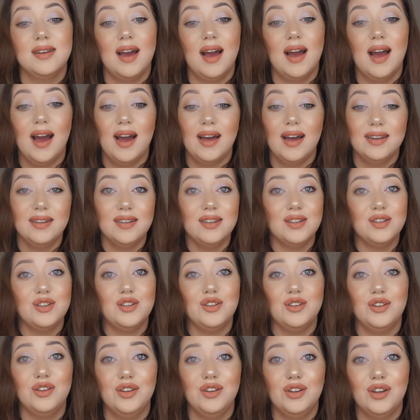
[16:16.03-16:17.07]
and
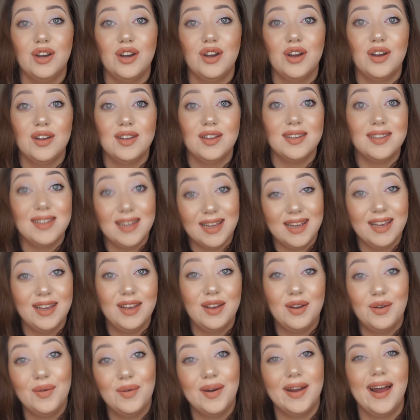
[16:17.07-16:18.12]
to see
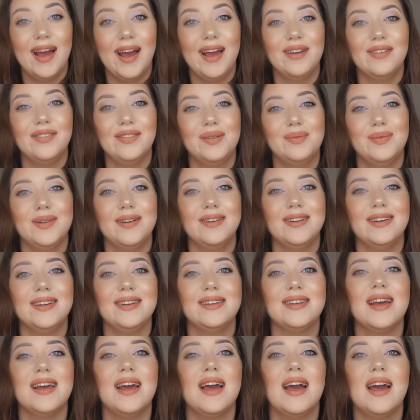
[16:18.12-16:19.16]
what I have uploaded.
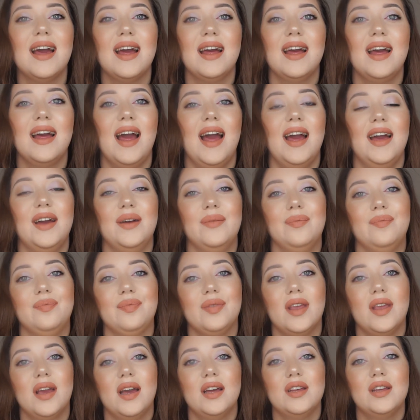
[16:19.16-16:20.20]

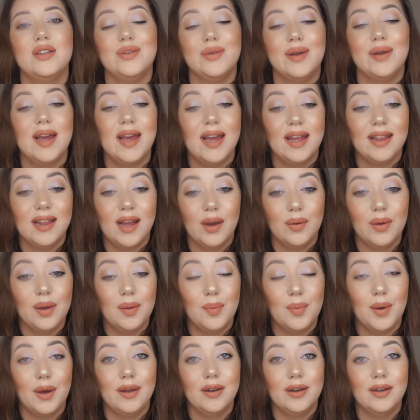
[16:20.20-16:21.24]
So hit that wee
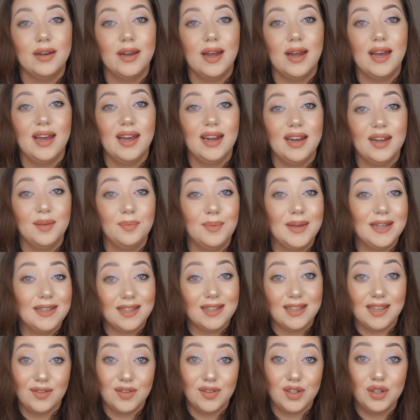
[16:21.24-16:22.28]
button and it basically
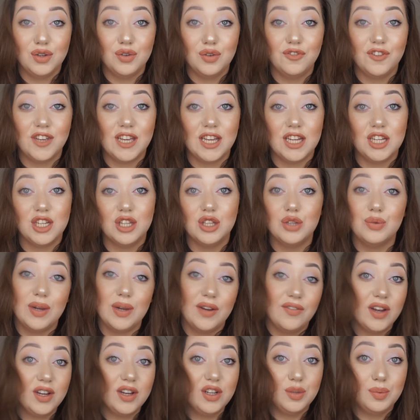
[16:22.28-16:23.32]
gives you notifications whenever
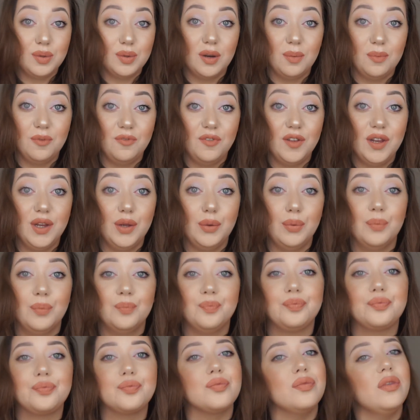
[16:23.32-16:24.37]
I do put up a video.
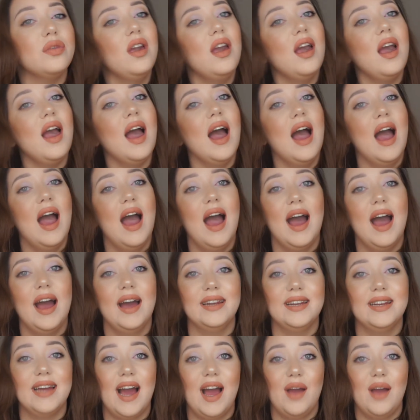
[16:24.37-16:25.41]

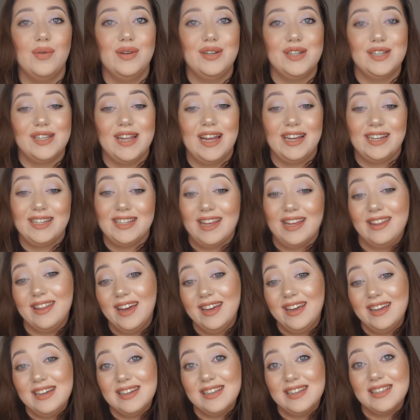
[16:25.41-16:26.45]
And I would just like to say
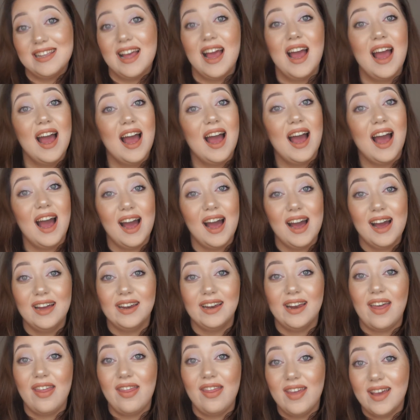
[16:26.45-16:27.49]
thanks.
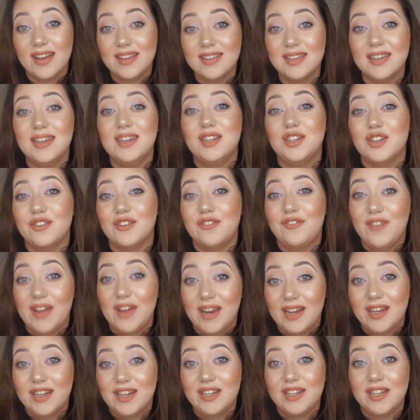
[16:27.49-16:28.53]
And this is your
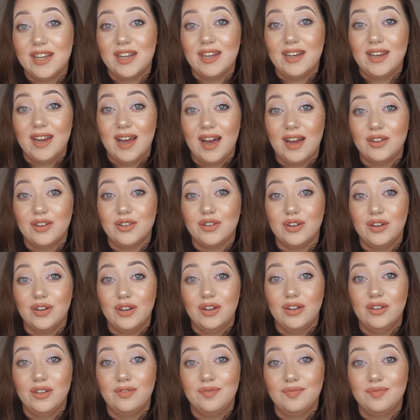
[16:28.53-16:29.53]
finished natural